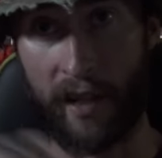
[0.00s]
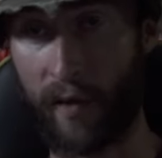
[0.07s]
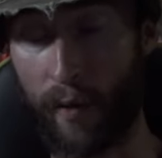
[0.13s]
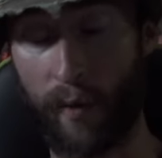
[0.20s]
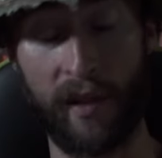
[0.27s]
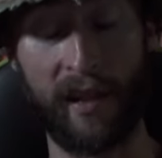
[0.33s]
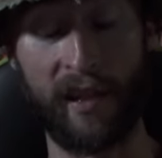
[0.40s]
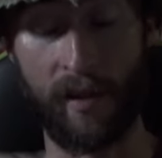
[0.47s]
right
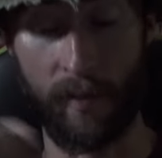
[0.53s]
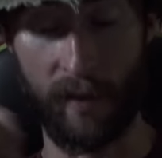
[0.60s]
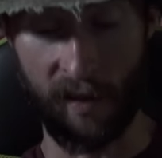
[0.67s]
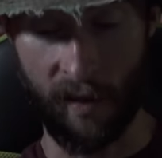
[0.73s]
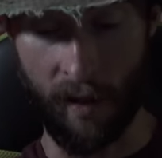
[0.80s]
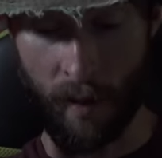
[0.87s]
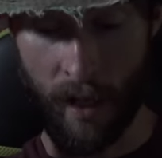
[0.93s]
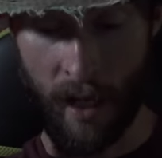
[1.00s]
where it needs to be.
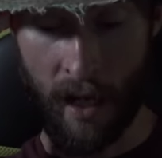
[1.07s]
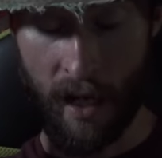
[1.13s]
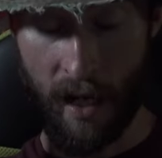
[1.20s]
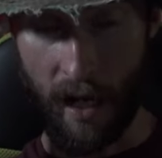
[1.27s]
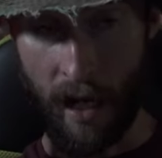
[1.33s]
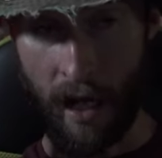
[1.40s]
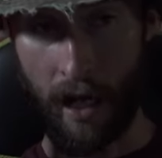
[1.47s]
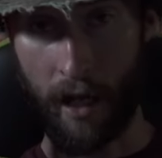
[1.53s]
So,
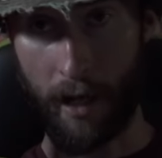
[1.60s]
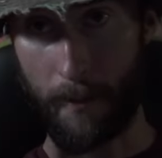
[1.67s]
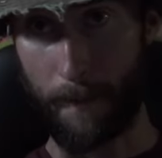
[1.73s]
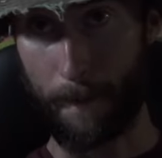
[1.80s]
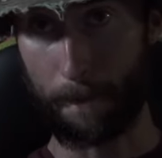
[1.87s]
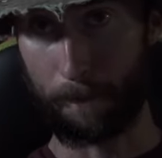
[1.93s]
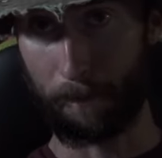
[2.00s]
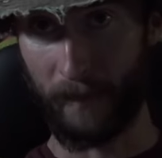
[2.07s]

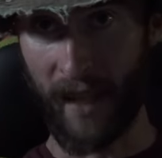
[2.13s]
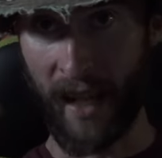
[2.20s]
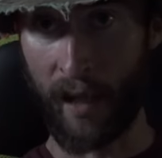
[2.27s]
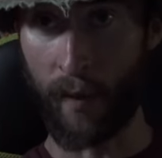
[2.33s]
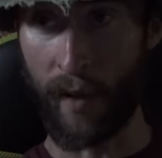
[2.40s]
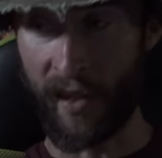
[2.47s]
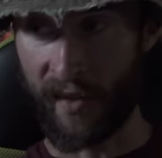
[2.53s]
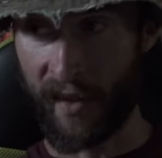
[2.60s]

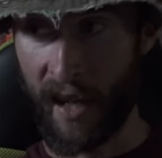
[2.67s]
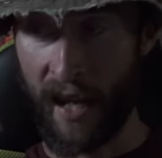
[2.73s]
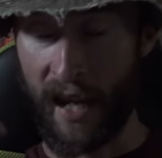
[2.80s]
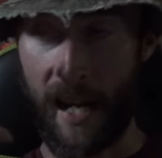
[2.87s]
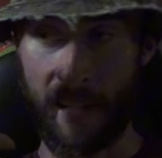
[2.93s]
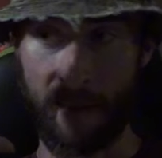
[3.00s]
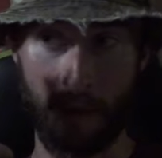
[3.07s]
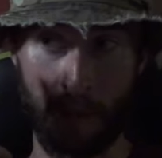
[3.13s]
anyways,
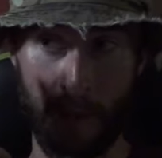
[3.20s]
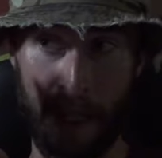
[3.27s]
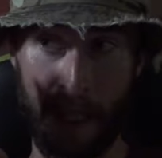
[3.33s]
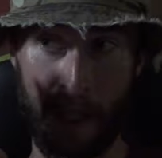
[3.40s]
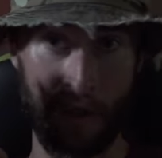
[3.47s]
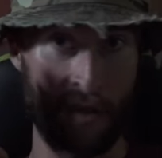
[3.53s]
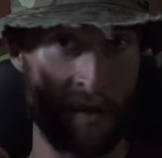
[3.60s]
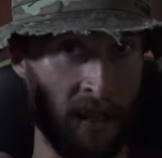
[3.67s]
at the
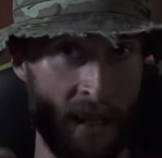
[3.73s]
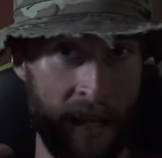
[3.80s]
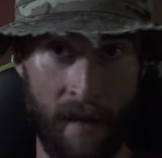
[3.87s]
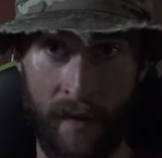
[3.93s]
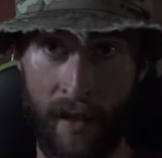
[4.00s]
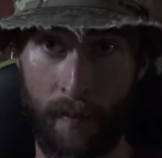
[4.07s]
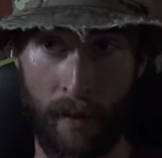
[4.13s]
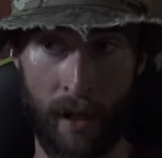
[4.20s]
range, didn't
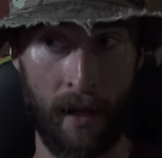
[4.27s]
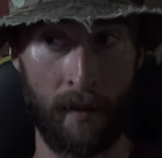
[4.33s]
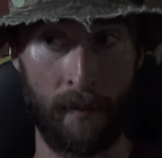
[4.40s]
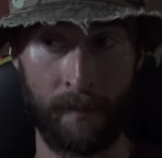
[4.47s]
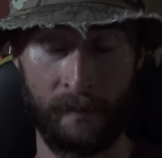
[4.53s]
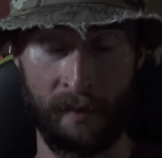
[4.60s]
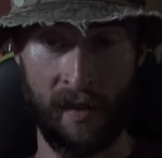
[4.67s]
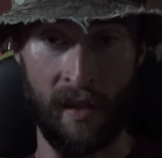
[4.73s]
have any
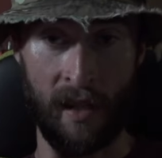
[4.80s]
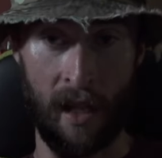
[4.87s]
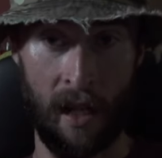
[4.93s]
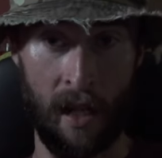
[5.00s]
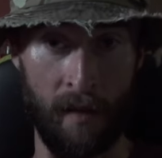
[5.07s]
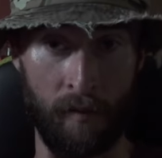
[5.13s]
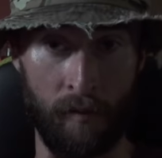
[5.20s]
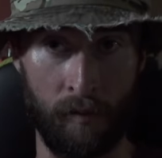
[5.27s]
problems.
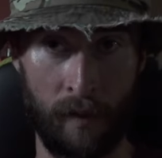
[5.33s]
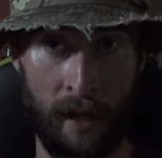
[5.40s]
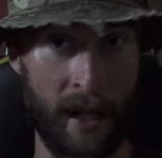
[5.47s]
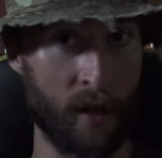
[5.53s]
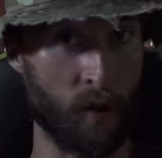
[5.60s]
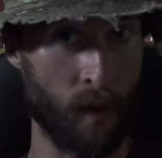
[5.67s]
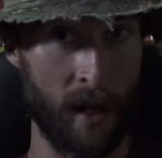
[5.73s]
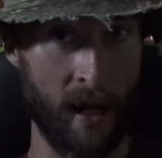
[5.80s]

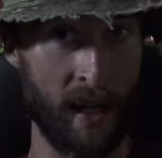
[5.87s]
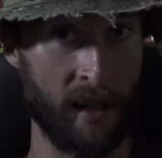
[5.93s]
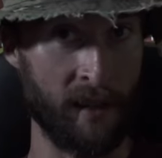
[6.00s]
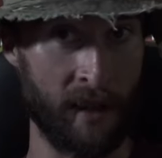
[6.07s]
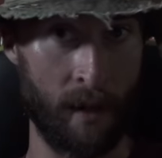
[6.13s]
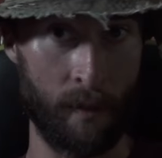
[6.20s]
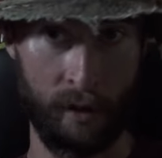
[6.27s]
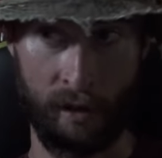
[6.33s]

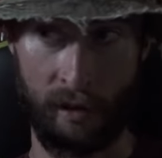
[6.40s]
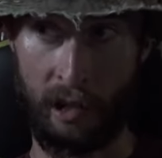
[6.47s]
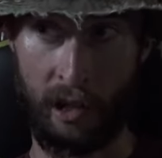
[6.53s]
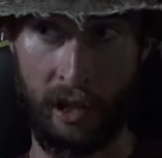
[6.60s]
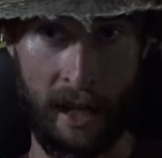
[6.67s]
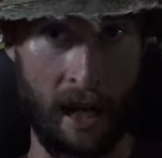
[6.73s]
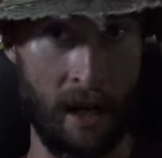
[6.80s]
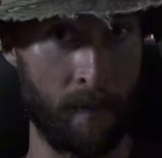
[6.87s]
Range-wise, I was
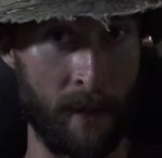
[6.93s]
stretching it out